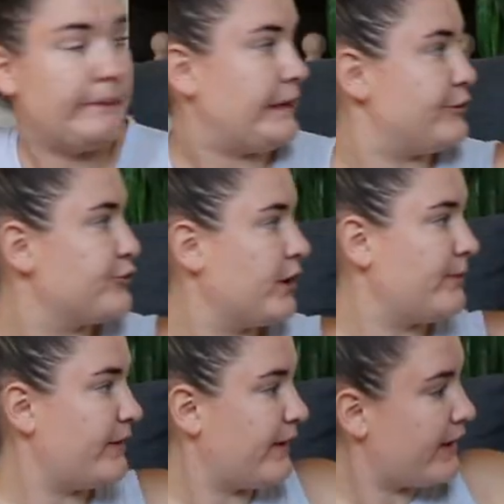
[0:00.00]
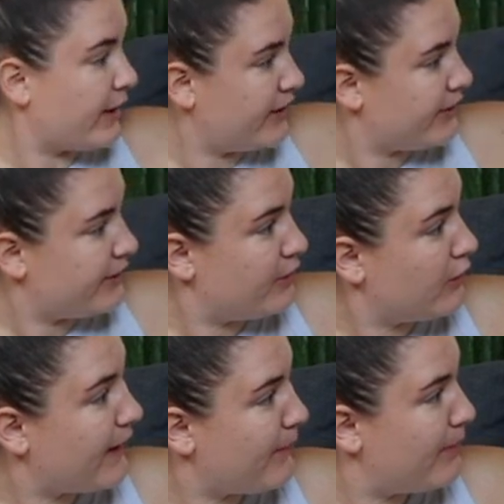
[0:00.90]
bit of drama there. You
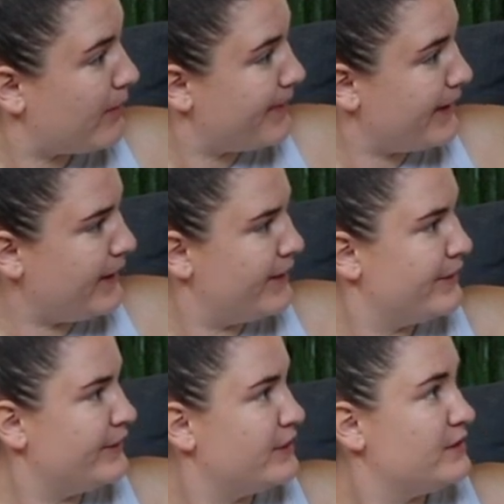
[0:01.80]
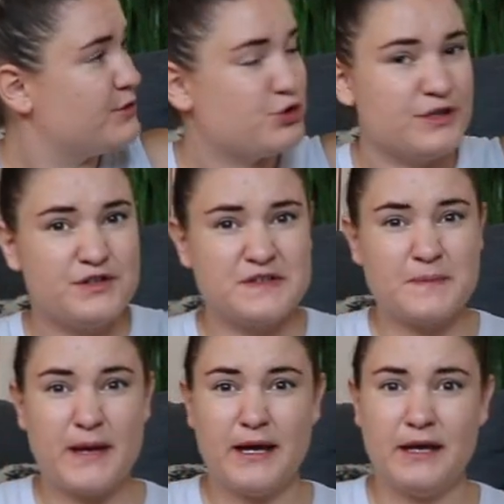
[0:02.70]
okay, puppy? She just
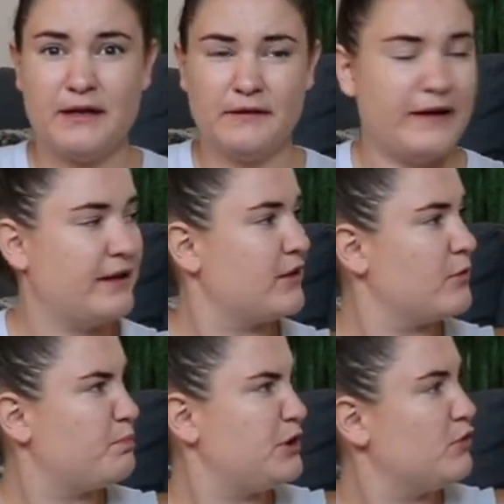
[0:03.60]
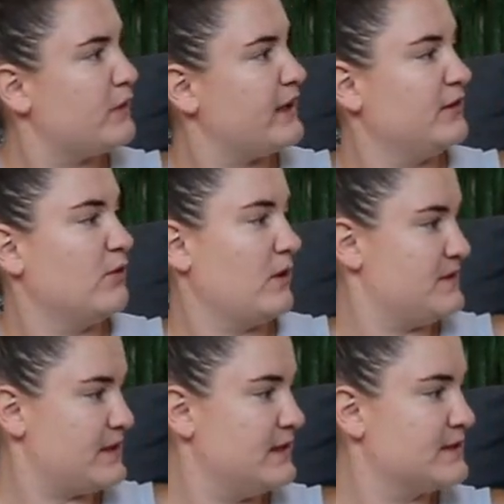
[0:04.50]
made like puking
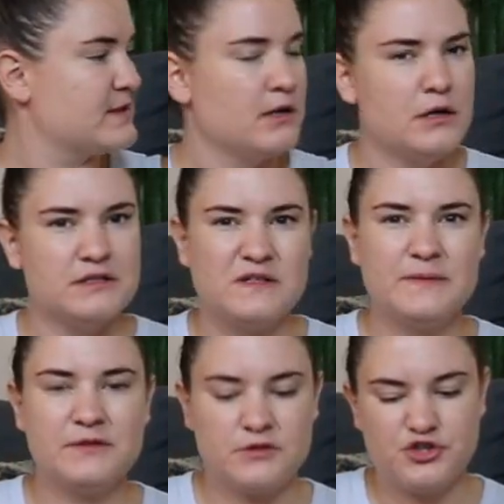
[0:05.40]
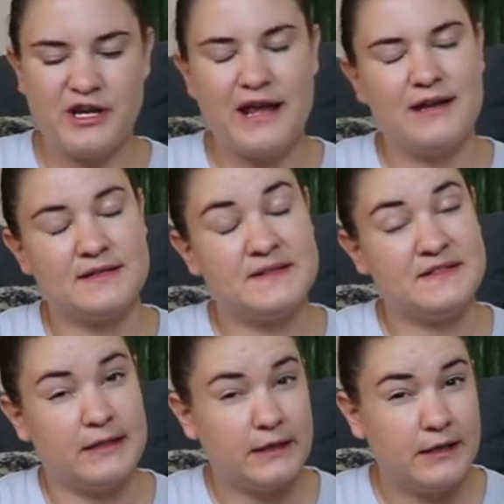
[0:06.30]
noises. she even been she ate a
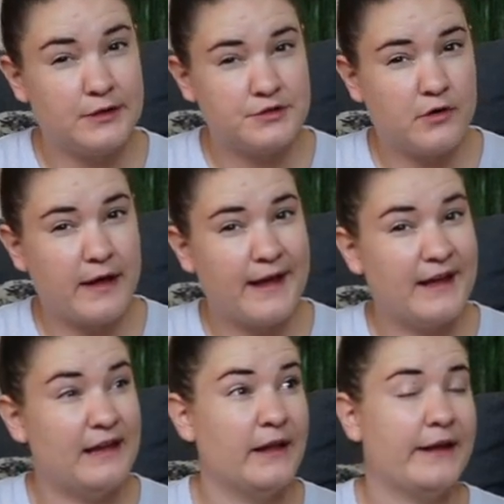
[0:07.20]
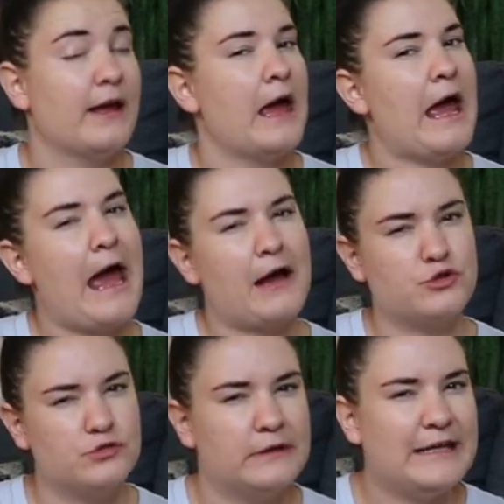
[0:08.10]
stick yesterday and like
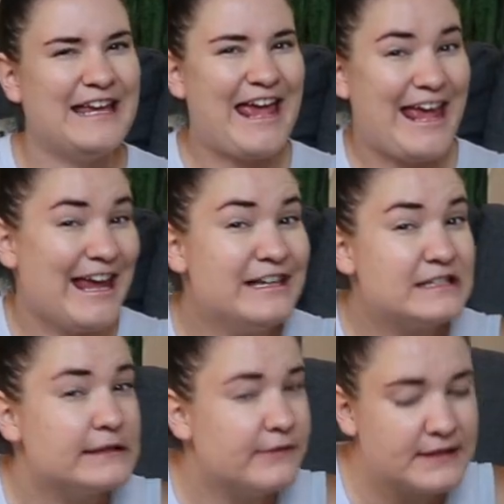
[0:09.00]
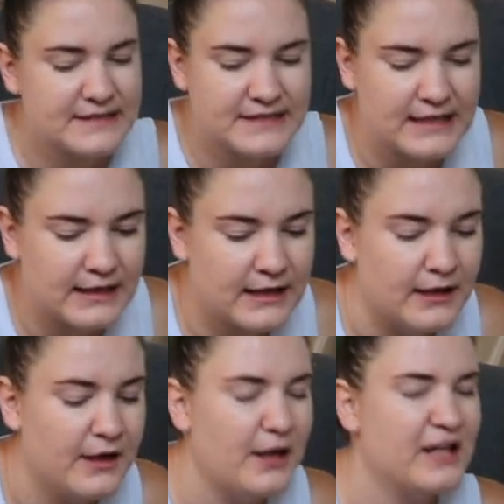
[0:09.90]
actually ate the stick.
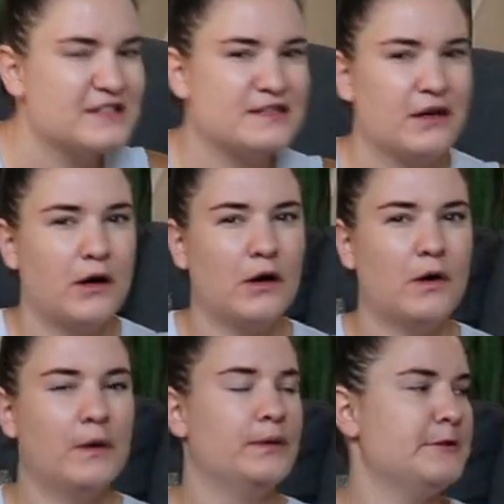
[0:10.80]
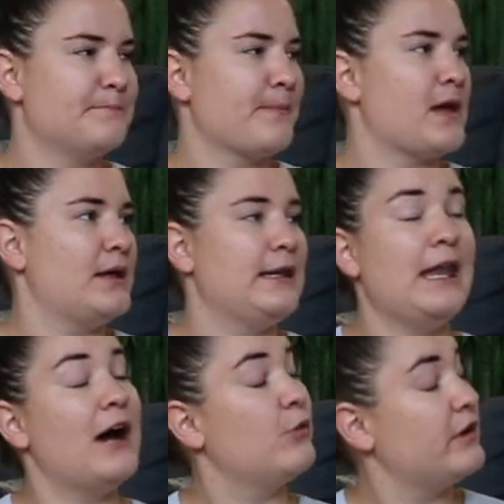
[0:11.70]
So
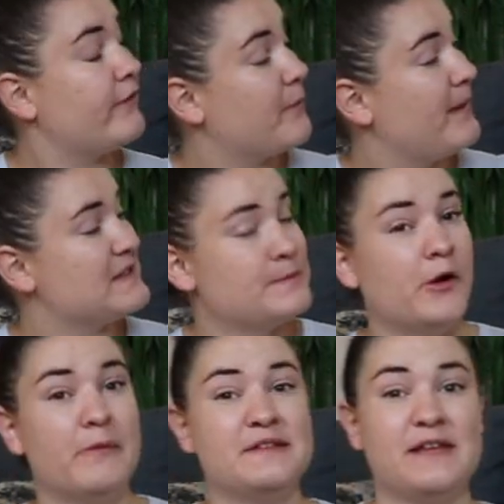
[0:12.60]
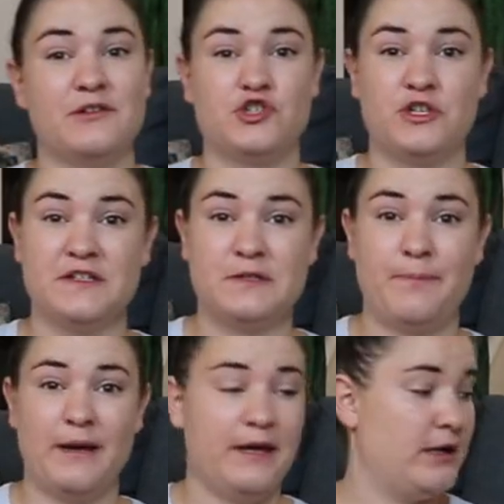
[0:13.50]
not one of her best moments and she's
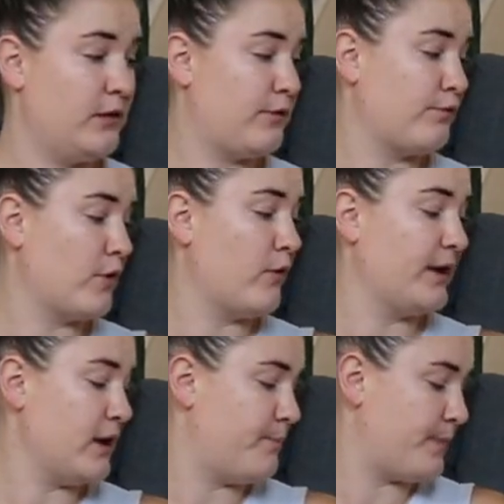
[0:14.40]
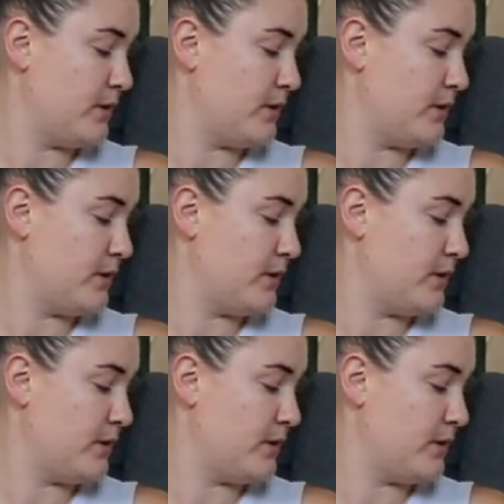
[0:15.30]
been throwing up